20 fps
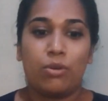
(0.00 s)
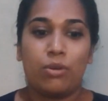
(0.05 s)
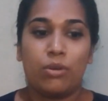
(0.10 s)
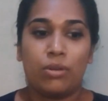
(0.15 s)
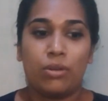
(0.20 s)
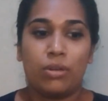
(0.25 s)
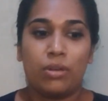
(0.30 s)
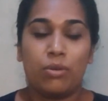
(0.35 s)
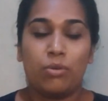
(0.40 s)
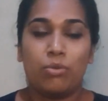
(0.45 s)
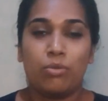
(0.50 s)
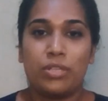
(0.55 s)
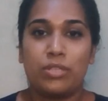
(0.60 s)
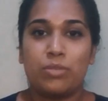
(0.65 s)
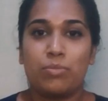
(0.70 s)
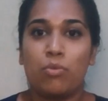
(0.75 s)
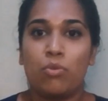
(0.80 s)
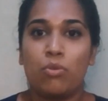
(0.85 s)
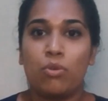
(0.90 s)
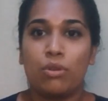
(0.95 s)
who
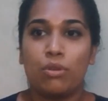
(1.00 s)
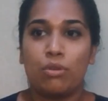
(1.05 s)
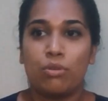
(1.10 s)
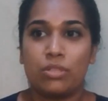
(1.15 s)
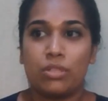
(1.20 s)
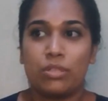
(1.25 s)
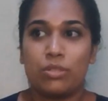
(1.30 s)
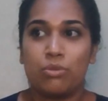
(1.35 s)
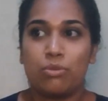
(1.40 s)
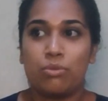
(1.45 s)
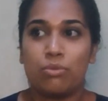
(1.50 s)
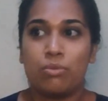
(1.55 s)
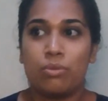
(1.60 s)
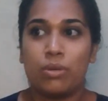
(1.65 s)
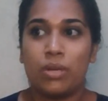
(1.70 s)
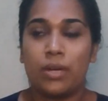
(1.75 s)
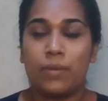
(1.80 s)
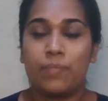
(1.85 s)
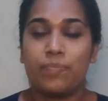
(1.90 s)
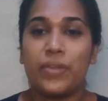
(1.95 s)
is more closer
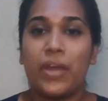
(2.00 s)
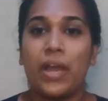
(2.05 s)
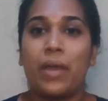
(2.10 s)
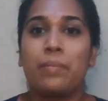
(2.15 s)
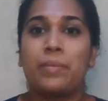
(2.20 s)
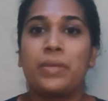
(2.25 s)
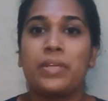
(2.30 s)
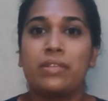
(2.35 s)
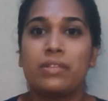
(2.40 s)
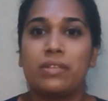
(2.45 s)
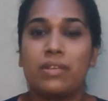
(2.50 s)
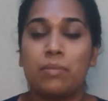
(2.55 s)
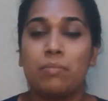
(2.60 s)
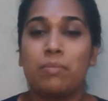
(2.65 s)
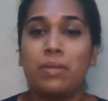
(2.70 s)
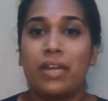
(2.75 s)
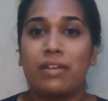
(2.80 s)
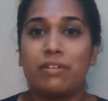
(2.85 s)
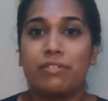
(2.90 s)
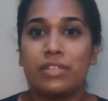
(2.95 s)
to, I mean, a
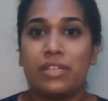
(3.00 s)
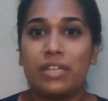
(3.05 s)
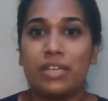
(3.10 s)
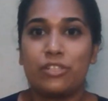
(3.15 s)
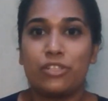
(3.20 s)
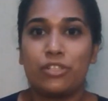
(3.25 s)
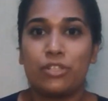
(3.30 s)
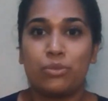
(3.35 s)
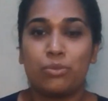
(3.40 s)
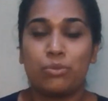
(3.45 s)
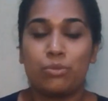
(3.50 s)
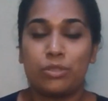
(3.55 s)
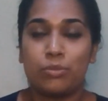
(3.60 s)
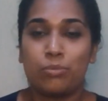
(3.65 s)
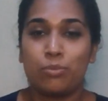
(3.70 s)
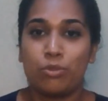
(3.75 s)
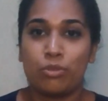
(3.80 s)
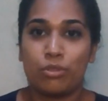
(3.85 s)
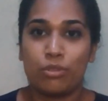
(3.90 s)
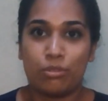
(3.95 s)
blood relation who is
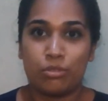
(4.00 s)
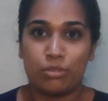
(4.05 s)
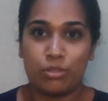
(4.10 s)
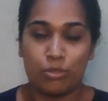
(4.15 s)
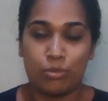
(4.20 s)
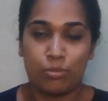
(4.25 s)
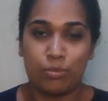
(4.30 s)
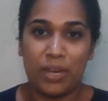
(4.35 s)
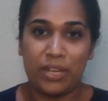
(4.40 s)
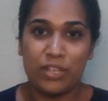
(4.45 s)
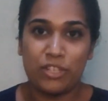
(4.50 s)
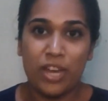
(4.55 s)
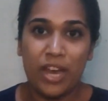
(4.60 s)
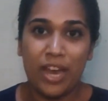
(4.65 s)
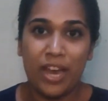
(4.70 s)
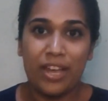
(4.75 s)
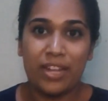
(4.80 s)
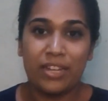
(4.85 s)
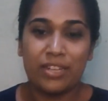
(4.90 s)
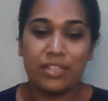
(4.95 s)
more closer to my
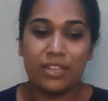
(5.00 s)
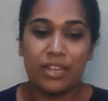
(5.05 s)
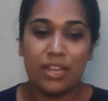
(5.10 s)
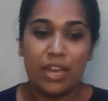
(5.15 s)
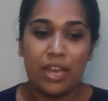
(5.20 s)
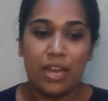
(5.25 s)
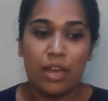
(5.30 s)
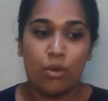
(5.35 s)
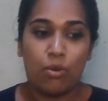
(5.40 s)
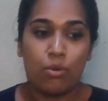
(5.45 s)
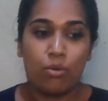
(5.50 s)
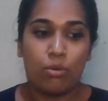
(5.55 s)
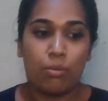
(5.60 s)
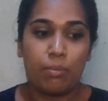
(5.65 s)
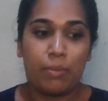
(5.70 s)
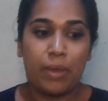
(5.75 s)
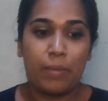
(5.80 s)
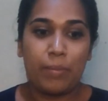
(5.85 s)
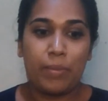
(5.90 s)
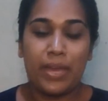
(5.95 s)
child, or
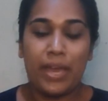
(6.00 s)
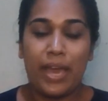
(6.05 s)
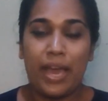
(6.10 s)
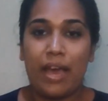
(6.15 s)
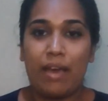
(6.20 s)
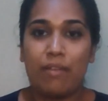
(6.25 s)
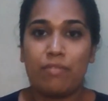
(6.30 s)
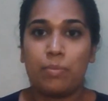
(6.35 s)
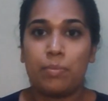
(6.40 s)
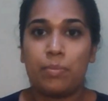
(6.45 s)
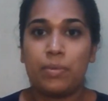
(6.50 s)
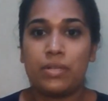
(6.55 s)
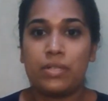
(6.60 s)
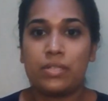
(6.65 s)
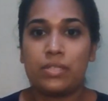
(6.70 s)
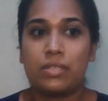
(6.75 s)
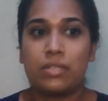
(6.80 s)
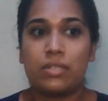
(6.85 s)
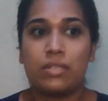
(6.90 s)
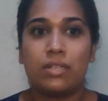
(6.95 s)
maybe have a
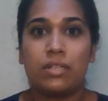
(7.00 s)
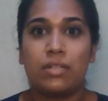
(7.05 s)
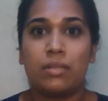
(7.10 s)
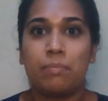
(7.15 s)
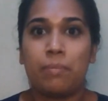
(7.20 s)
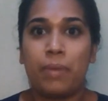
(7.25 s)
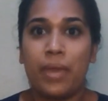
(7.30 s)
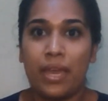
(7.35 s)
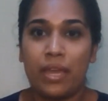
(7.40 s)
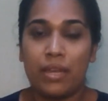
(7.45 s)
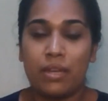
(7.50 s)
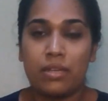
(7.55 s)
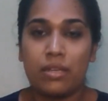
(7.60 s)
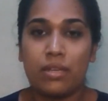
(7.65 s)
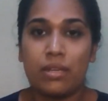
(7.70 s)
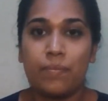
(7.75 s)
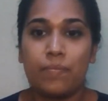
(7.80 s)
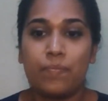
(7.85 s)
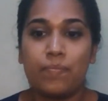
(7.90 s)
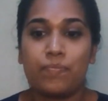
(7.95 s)
personal maid
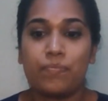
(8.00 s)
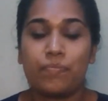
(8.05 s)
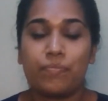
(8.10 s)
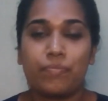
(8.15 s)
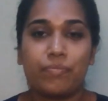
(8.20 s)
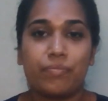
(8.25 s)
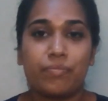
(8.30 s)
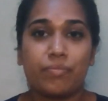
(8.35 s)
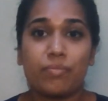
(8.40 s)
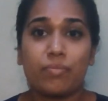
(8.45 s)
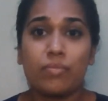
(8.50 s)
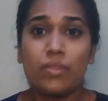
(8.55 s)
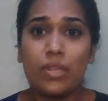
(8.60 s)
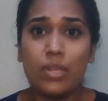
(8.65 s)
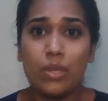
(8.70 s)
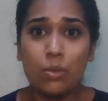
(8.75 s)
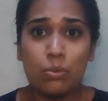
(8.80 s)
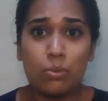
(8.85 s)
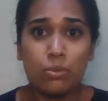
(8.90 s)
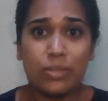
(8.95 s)

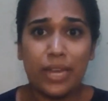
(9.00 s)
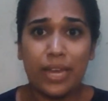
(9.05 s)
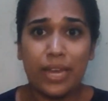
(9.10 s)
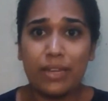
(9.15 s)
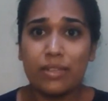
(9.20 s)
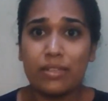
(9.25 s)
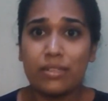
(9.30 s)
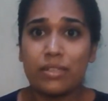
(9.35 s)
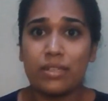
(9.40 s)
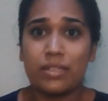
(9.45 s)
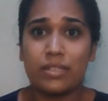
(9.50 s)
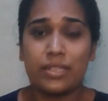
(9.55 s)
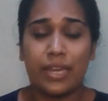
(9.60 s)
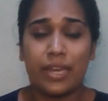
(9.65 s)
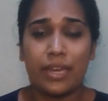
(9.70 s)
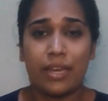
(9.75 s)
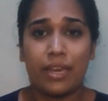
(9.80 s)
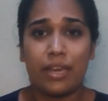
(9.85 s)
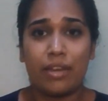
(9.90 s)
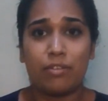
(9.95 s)
who can
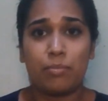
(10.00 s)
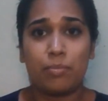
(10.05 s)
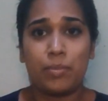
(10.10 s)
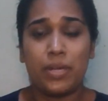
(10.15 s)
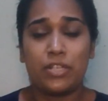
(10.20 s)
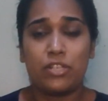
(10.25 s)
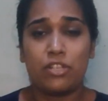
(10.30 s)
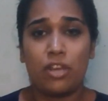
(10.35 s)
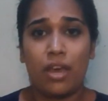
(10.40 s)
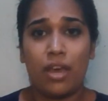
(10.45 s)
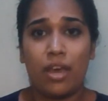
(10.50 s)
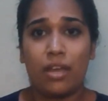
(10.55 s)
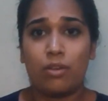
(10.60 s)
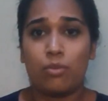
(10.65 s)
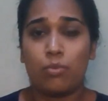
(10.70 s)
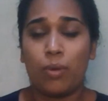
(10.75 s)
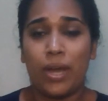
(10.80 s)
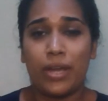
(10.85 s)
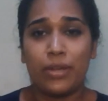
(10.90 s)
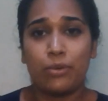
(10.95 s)
take care of my
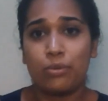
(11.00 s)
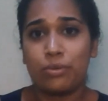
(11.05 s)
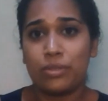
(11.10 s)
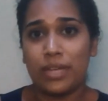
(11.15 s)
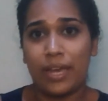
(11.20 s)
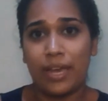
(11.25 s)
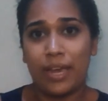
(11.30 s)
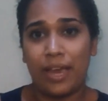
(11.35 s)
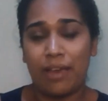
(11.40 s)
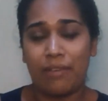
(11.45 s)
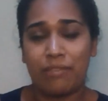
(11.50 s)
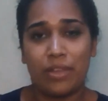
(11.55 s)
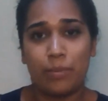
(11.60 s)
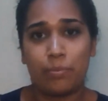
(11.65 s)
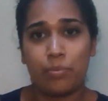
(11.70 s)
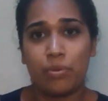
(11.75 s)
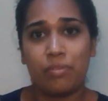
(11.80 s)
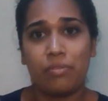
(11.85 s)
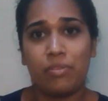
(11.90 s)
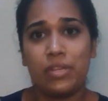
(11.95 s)
child. Why don't I have
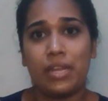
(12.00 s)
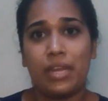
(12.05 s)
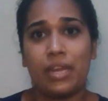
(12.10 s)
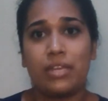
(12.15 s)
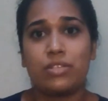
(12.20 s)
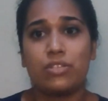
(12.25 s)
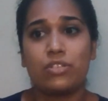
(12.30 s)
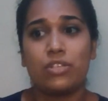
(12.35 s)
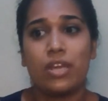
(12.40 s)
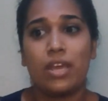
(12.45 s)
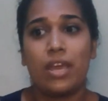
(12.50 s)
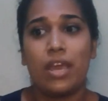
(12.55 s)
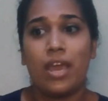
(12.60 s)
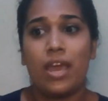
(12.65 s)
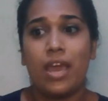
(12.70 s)
that privilege?